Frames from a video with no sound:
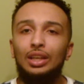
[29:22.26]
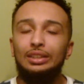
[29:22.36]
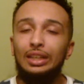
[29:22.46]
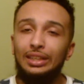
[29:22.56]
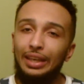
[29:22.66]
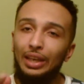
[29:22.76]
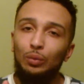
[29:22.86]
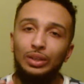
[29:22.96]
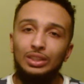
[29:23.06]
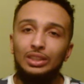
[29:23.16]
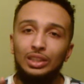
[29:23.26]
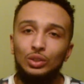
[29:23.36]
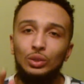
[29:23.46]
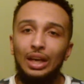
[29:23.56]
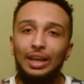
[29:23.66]
and I can't wait to give
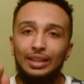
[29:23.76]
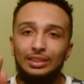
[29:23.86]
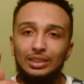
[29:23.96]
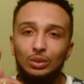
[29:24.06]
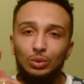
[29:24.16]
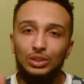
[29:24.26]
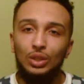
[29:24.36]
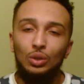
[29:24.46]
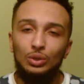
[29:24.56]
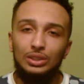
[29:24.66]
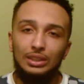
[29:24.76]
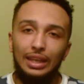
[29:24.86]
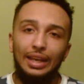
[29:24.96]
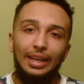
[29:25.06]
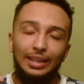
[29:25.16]
you guys the results
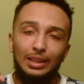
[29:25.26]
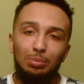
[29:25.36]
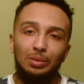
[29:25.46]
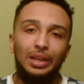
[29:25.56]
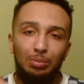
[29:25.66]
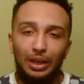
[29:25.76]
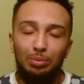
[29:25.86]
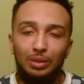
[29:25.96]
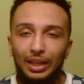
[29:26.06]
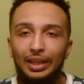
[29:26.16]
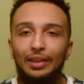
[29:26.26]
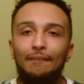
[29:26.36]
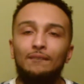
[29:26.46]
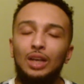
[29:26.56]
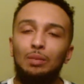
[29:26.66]
and the play-by-play
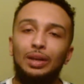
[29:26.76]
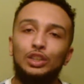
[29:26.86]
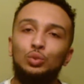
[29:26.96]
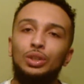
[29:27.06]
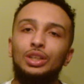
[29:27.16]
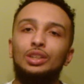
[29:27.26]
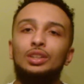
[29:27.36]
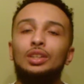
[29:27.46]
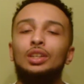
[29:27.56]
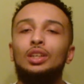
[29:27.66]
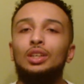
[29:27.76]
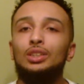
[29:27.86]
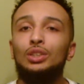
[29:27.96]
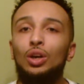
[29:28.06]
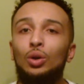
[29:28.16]
on my Twitter.
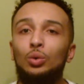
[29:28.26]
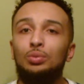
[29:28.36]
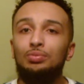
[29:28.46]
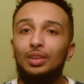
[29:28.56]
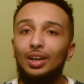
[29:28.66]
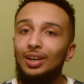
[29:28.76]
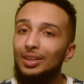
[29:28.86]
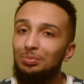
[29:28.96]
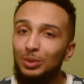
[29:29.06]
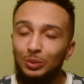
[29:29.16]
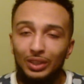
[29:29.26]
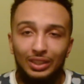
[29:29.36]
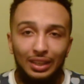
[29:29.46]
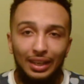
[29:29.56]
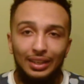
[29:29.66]
So tune
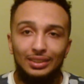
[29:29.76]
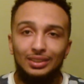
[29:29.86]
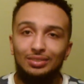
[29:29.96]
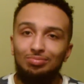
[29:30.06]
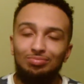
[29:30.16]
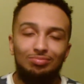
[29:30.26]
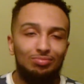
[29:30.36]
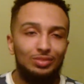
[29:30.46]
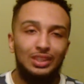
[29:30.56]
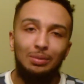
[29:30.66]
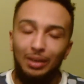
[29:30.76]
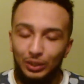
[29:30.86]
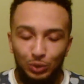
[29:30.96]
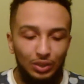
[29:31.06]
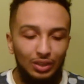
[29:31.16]
in, guys. Check my
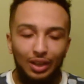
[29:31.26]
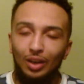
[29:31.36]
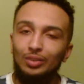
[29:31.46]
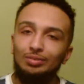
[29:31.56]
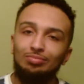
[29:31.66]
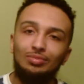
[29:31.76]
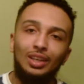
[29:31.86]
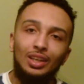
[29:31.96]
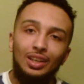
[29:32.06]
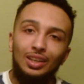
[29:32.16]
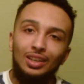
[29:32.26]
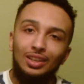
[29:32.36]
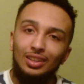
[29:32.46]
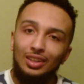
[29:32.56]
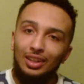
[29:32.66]
Twitter out.
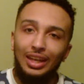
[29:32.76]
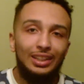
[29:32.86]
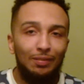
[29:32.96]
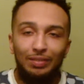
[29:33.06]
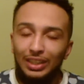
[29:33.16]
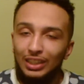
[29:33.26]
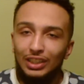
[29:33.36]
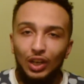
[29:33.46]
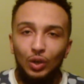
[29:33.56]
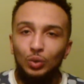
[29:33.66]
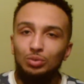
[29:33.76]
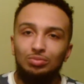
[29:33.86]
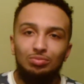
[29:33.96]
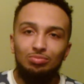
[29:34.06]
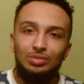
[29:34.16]
Like the video.
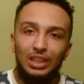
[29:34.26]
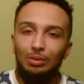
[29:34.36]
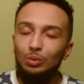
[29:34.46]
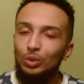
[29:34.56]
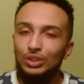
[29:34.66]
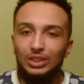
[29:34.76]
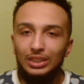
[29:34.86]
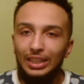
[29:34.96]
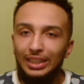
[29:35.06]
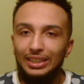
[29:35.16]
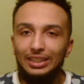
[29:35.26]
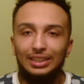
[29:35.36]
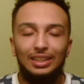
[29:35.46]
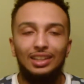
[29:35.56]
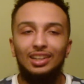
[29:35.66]
Tell me what you
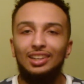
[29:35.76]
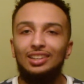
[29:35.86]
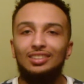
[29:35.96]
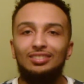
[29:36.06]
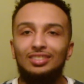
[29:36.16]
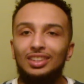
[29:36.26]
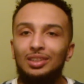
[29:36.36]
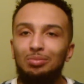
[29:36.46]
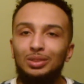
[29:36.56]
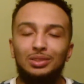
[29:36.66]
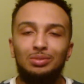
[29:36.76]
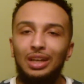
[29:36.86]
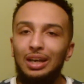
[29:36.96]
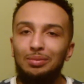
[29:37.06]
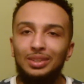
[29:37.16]
think. Put some
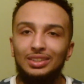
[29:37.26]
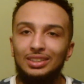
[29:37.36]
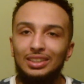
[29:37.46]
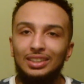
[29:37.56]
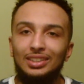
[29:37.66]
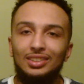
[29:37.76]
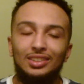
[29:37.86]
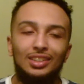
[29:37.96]
comments in.